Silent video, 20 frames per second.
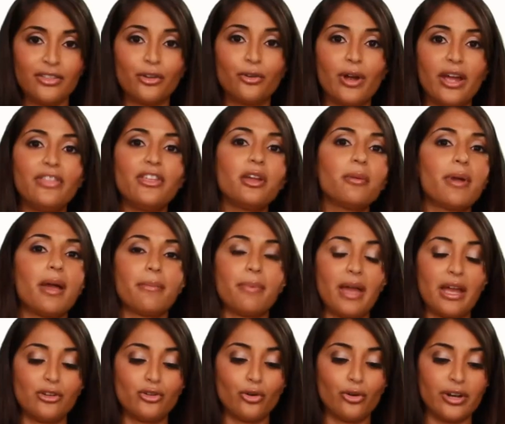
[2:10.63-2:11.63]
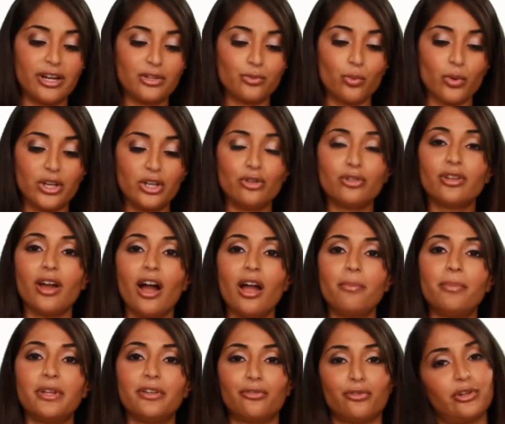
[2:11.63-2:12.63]
The great thing about Pandora is when you
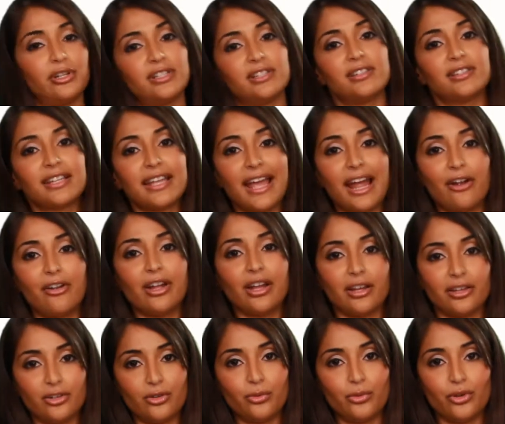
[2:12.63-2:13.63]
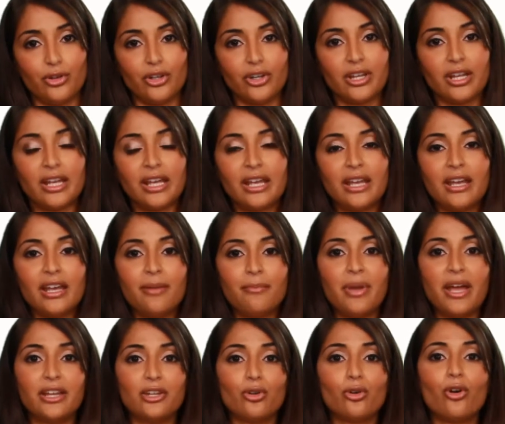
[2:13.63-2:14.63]
type in, for instance, Carrie Underwood,
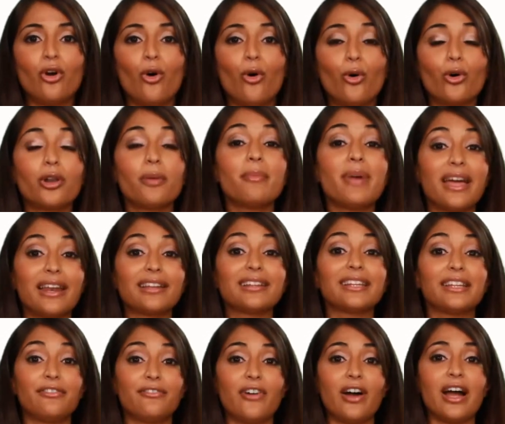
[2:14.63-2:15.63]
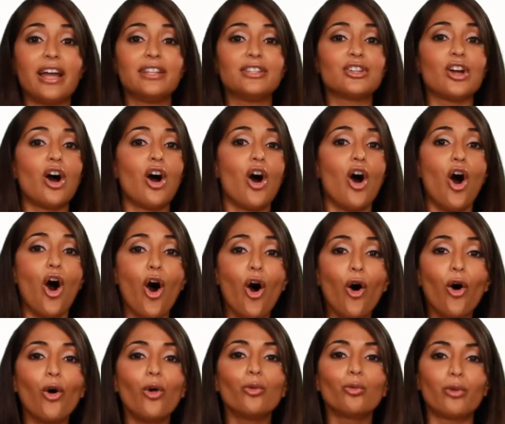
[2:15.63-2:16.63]
Pandora automatically finds a
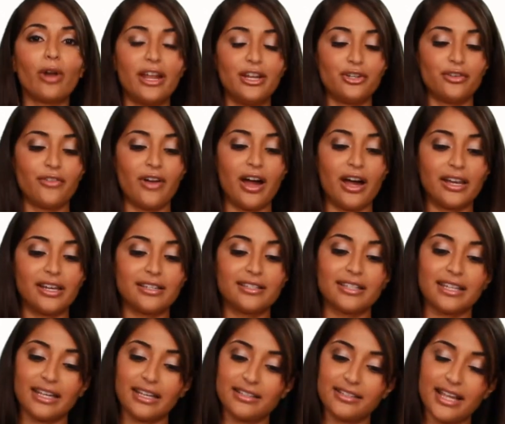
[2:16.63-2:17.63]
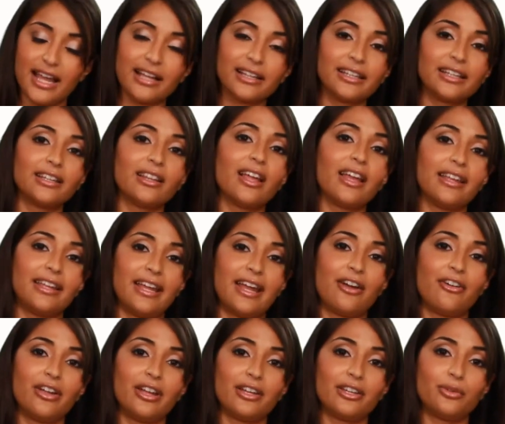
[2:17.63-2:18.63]
whole range of artists exactly like
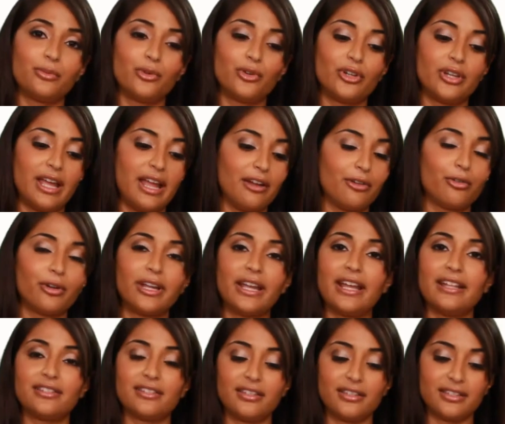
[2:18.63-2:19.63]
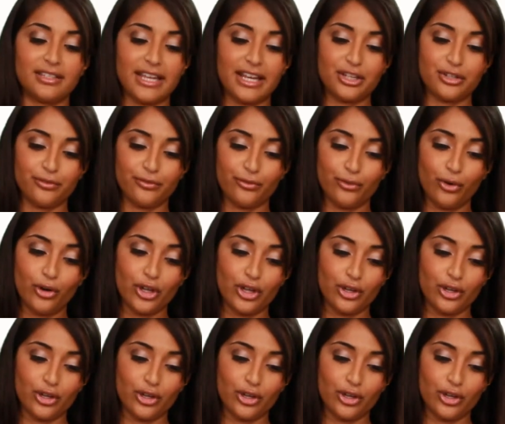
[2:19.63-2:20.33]
Carrie Underwood and creates the station for